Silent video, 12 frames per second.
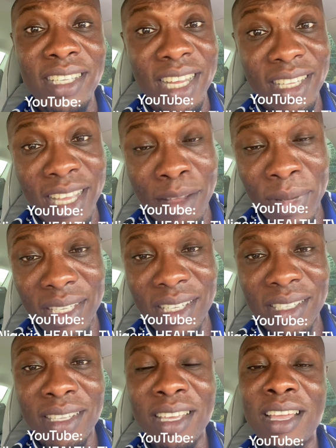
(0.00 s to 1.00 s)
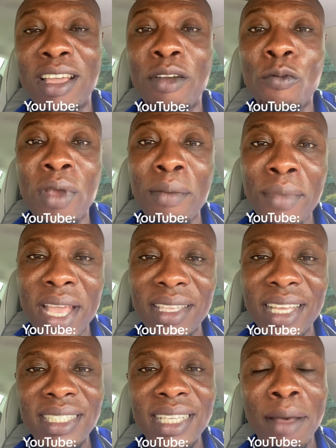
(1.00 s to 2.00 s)
diabetes. Women
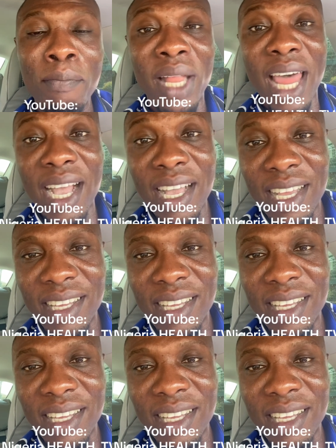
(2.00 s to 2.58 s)
that are Black,